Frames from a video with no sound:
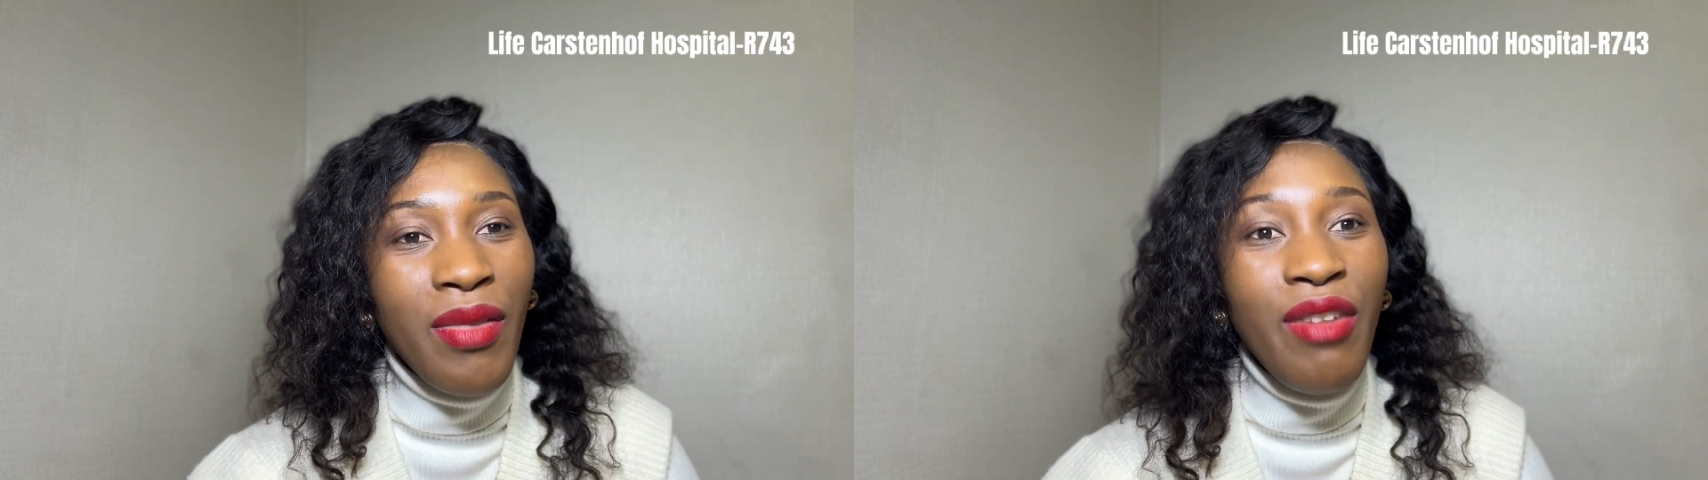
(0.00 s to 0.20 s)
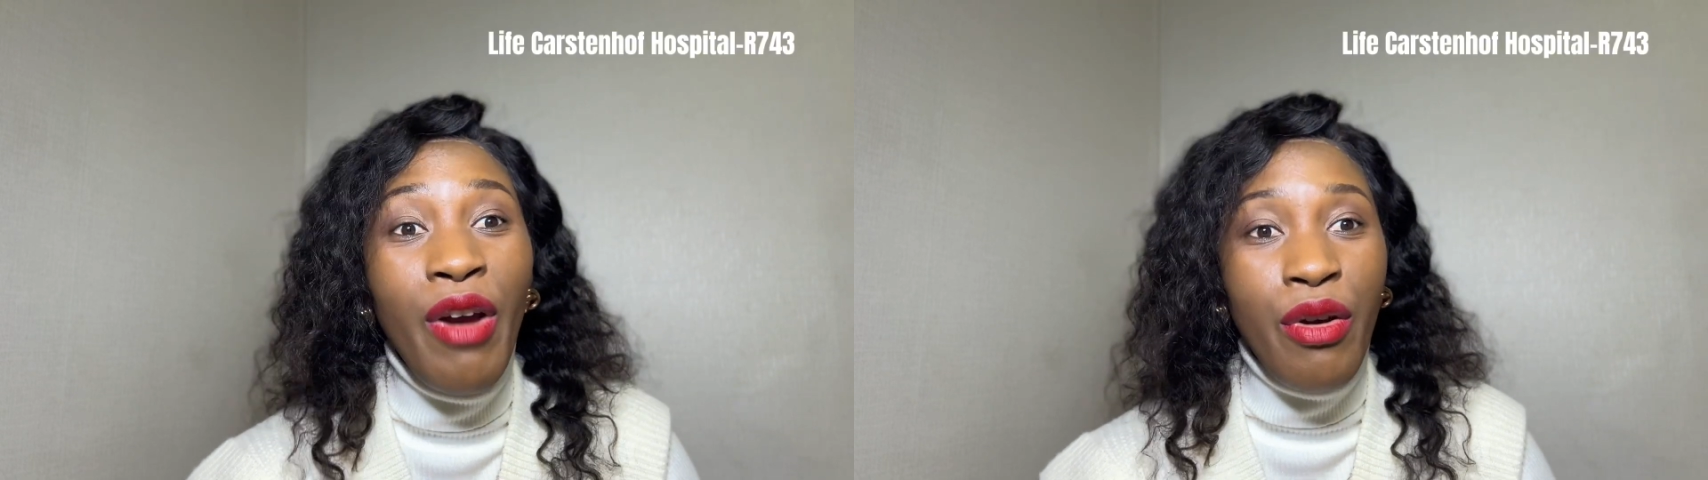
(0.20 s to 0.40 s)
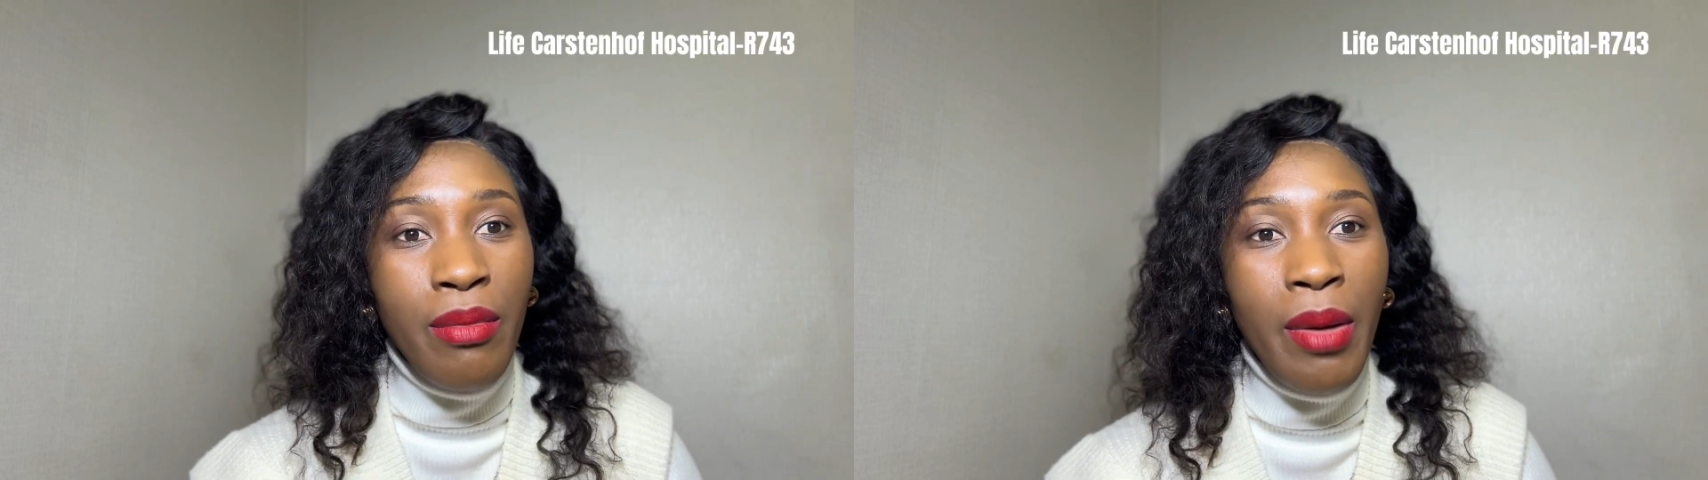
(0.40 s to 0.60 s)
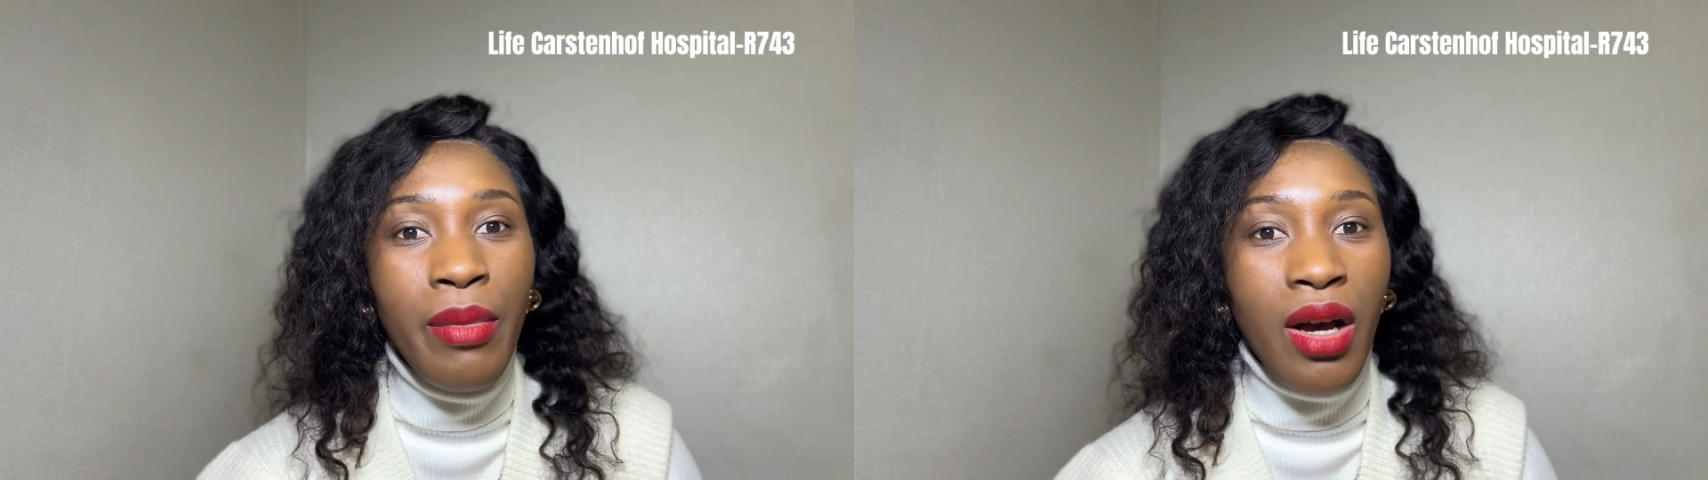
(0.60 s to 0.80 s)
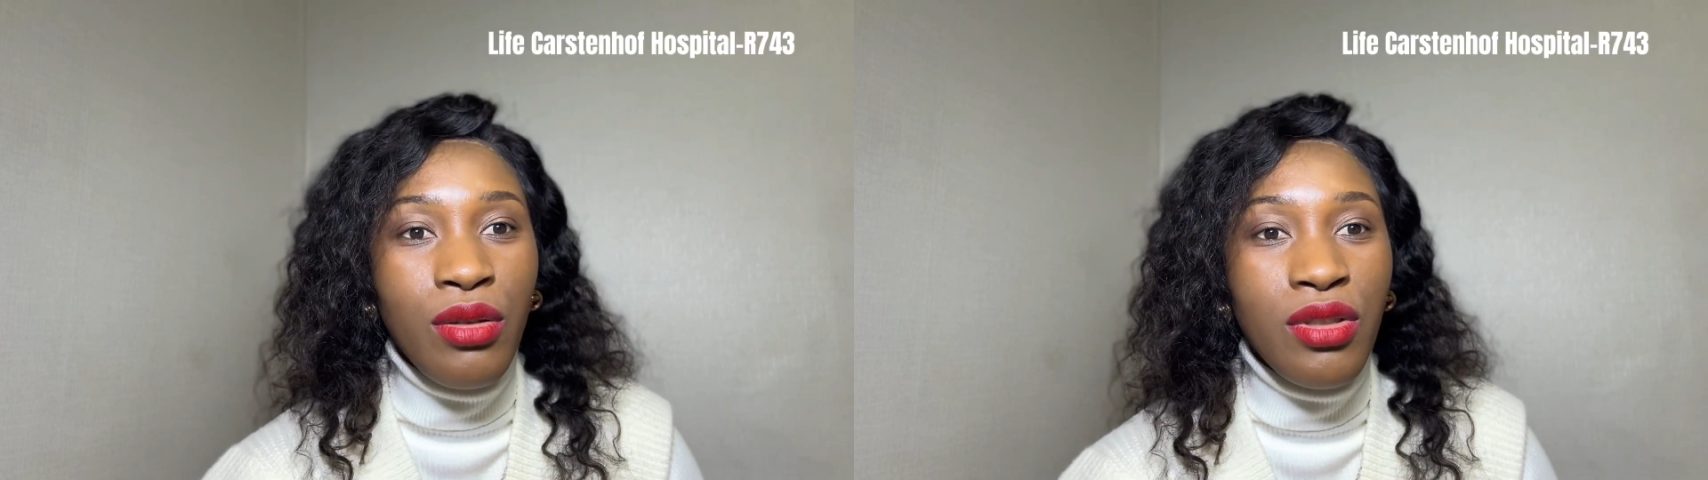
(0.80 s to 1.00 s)
If I remember,
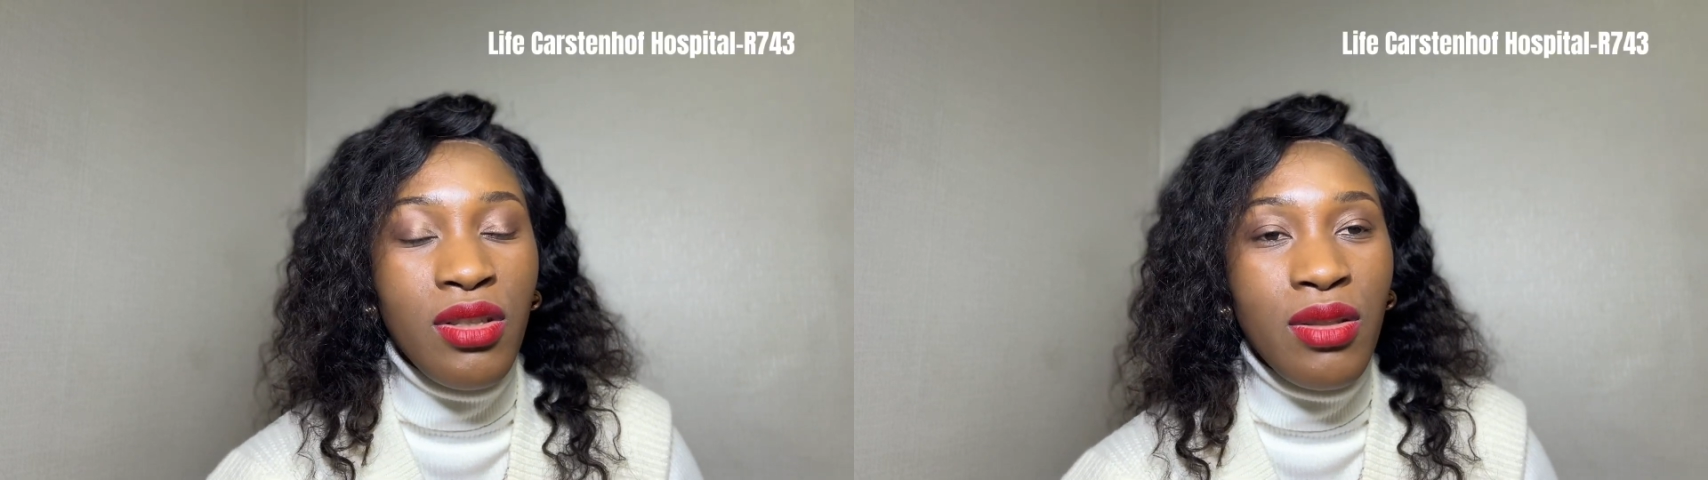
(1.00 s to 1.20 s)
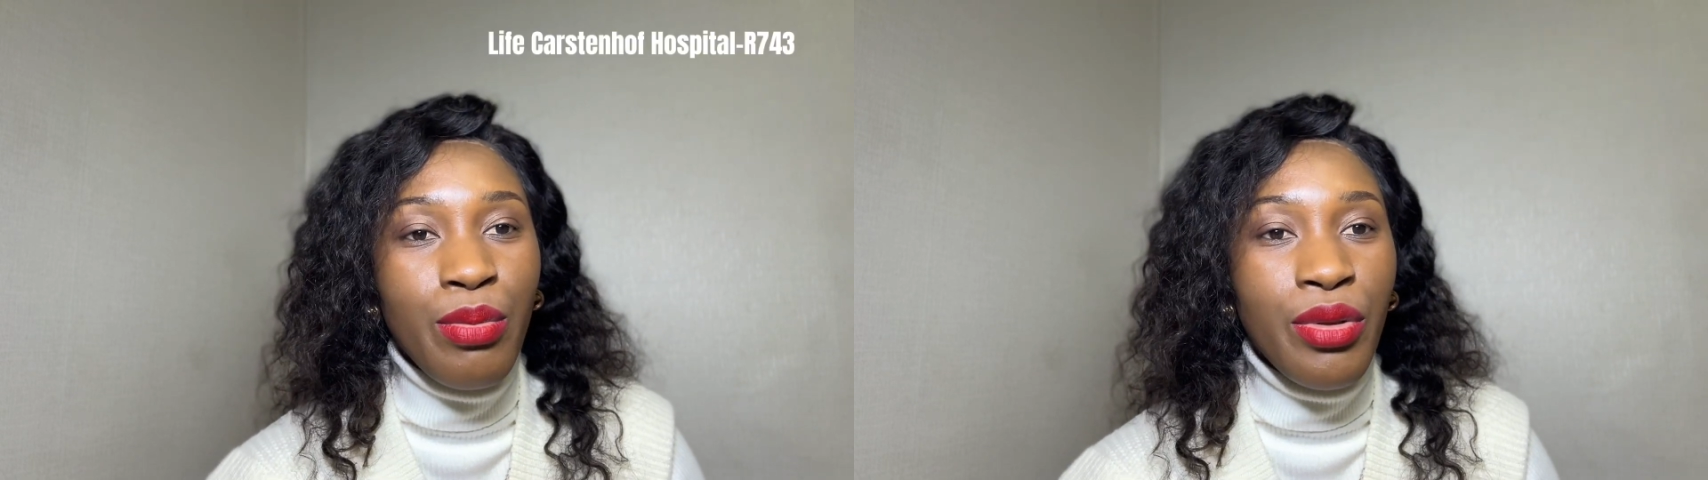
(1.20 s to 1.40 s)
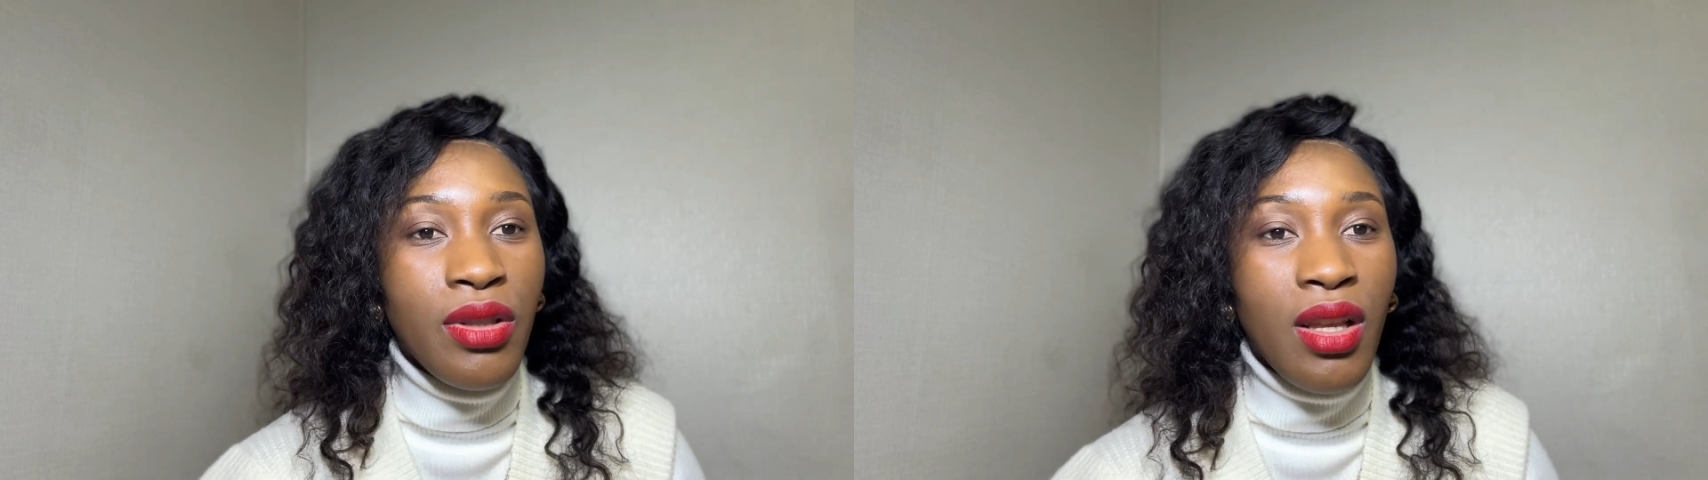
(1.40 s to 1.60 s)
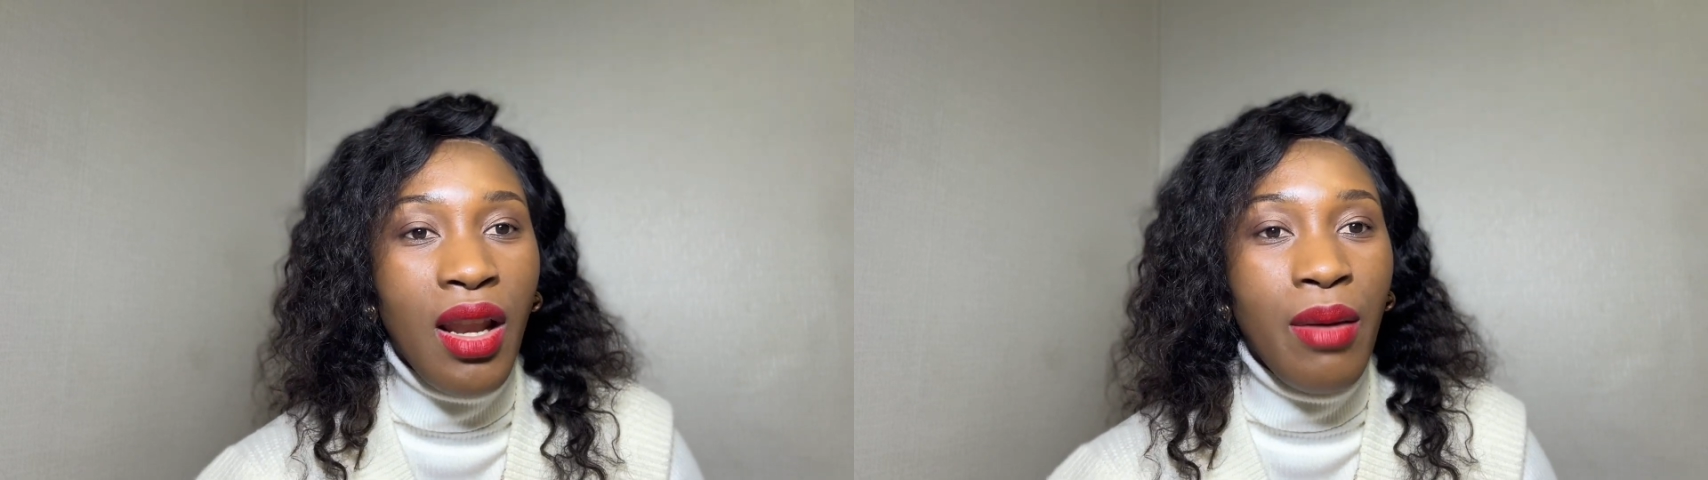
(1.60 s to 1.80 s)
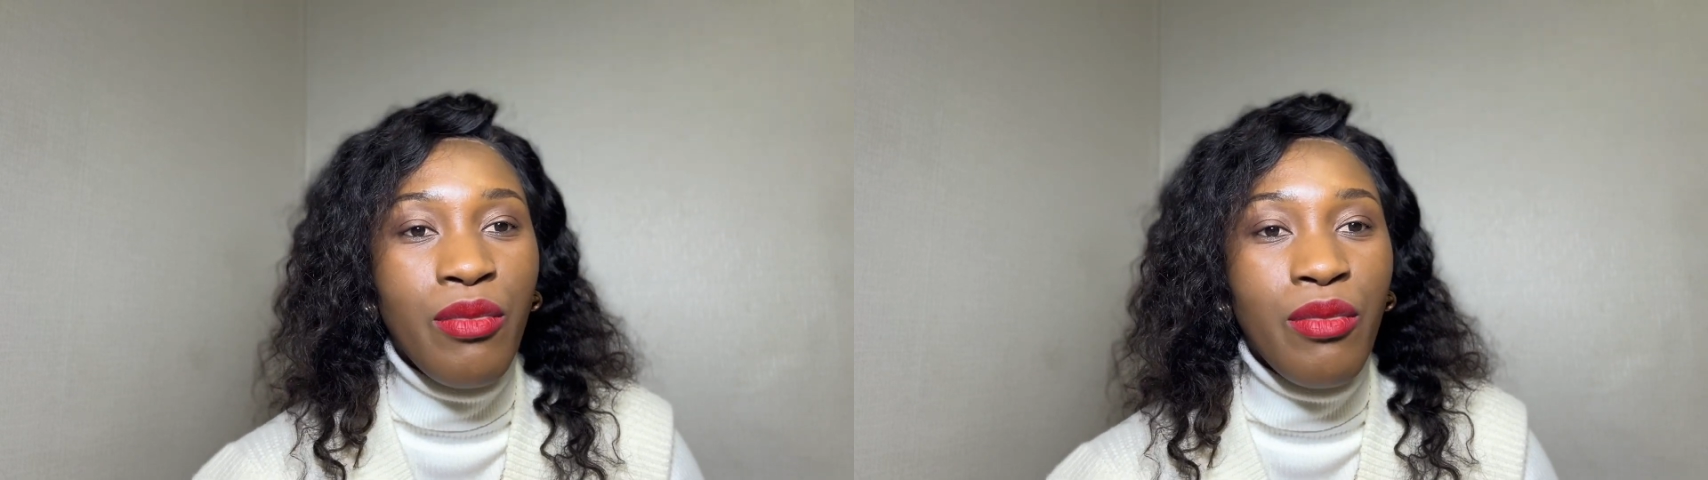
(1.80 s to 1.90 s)
I'll just put the name,